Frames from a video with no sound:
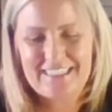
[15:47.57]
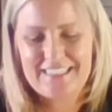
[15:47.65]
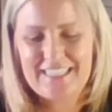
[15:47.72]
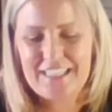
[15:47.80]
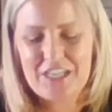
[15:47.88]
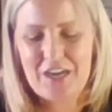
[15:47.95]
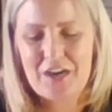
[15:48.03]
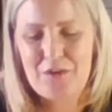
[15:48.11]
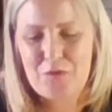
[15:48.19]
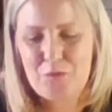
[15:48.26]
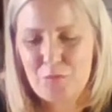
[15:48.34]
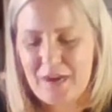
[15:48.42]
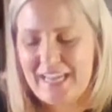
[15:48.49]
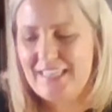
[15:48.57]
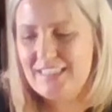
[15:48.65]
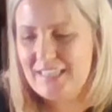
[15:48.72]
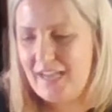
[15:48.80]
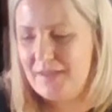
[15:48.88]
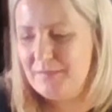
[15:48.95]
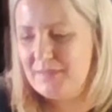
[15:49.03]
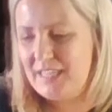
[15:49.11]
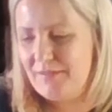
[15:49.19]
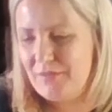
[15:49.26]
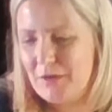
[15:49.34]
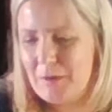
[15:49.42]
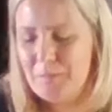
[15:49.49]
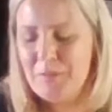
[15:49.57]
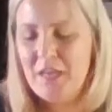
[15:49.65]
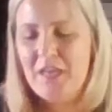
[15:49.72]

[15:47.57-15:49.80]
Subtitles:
Such a great time saver.